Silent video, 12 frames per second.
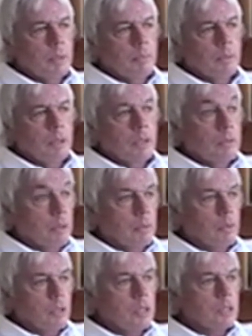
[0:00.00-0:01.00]
people agree
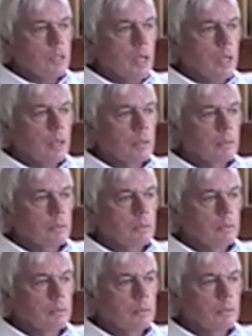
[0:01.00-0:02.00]
with what you're saying.
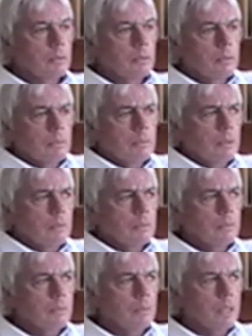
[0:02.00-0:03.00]
Well,
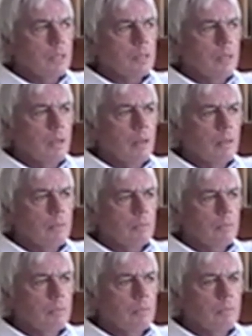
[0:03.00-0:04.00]
it's their
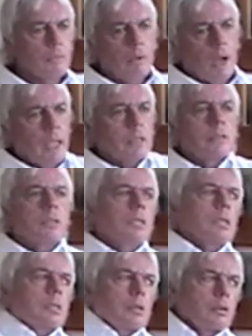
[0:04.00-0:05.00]
right to
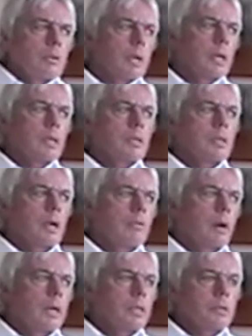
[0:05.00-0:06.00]
disagree, it's their
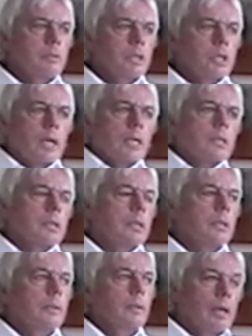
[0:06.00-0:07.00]
right to reject
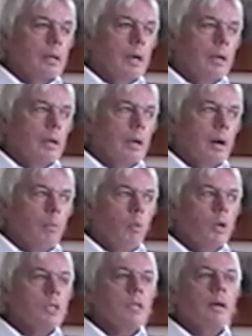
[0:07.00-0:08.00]
it. And
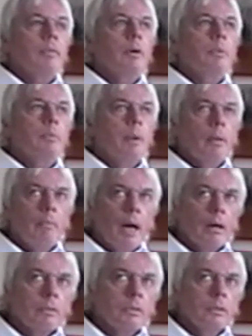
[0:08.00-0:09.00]
once I've opened my
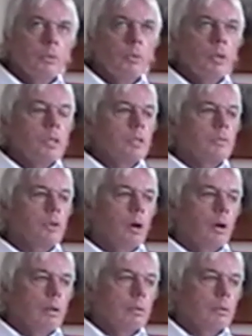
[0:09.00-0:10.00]
mouth and the words are
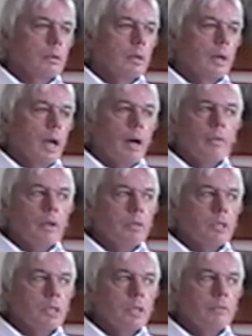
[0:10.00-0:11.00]
gone, how they're
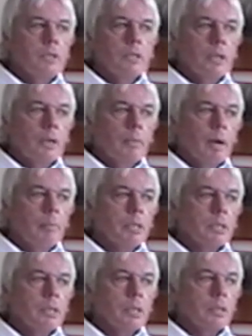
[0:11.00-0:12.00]
received is none of my
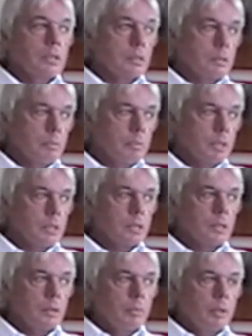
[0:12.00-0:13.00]
business. It's the
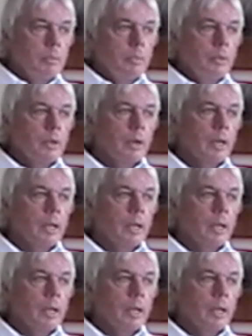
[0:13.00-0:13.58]
business of the people that are